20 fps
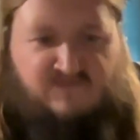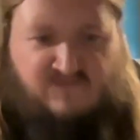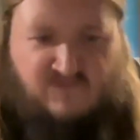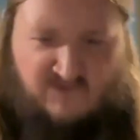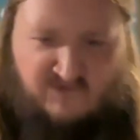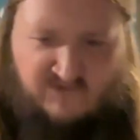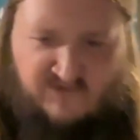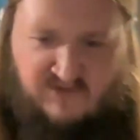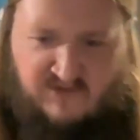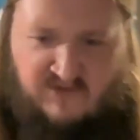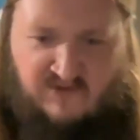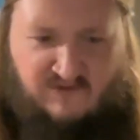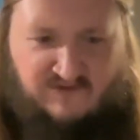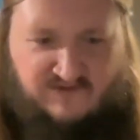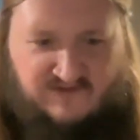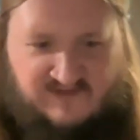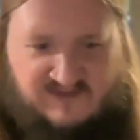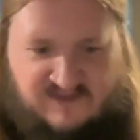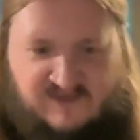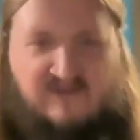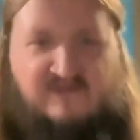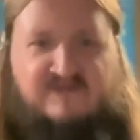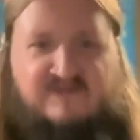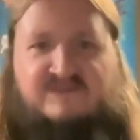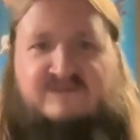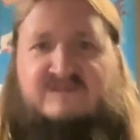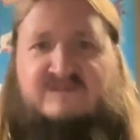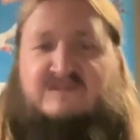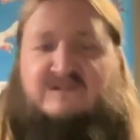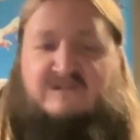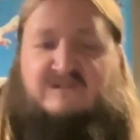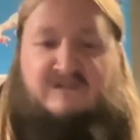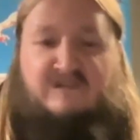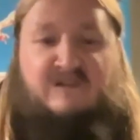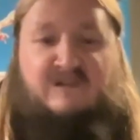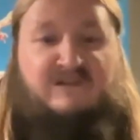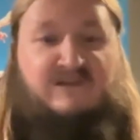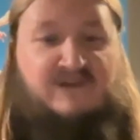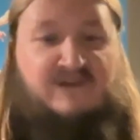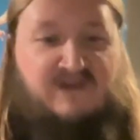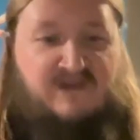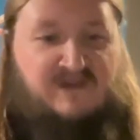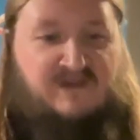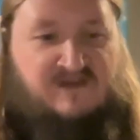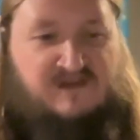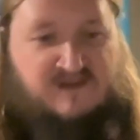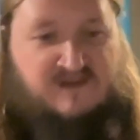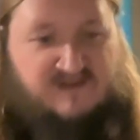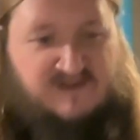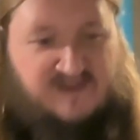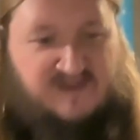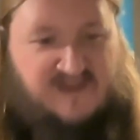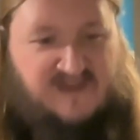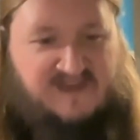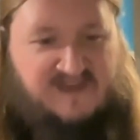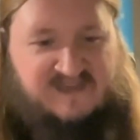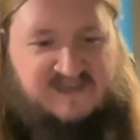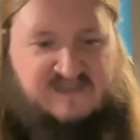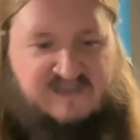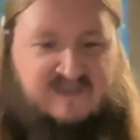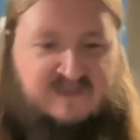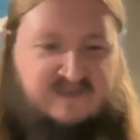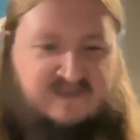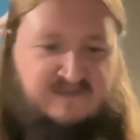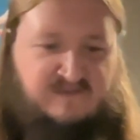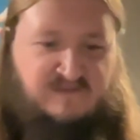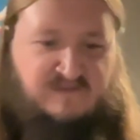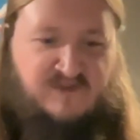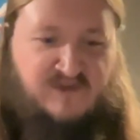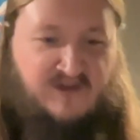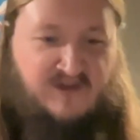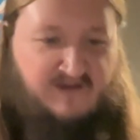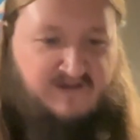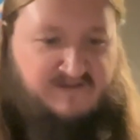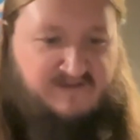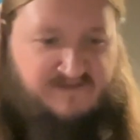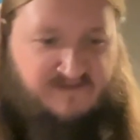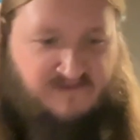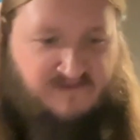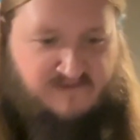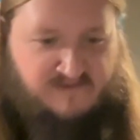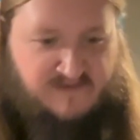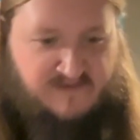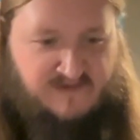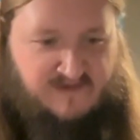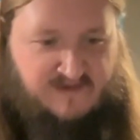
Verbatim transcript: Well, you got songs like The Exorcism, Cutthroat,